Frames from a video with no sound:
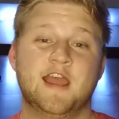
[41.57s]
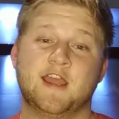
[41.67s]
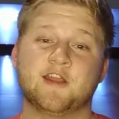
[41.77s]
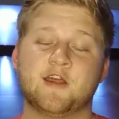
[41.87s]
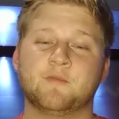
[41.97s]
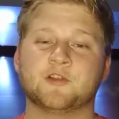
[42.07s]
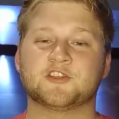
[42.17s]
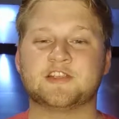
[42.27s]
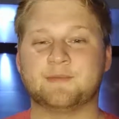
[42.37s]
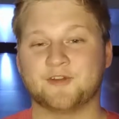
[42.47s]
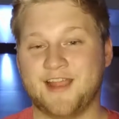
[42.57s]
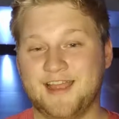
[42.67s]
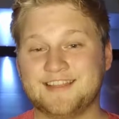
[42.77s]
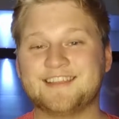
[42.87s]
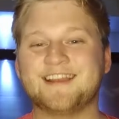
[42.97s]
and Numbers chapter
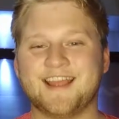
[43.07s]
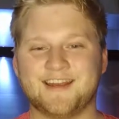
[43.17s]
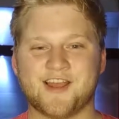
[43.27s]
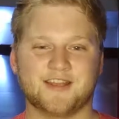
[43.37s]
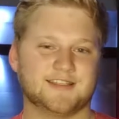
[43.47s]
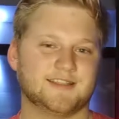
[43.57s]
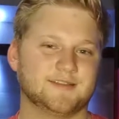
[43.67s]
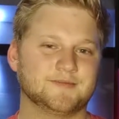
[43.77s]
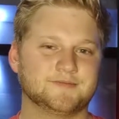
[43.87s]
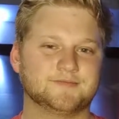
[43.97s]
18 and 19.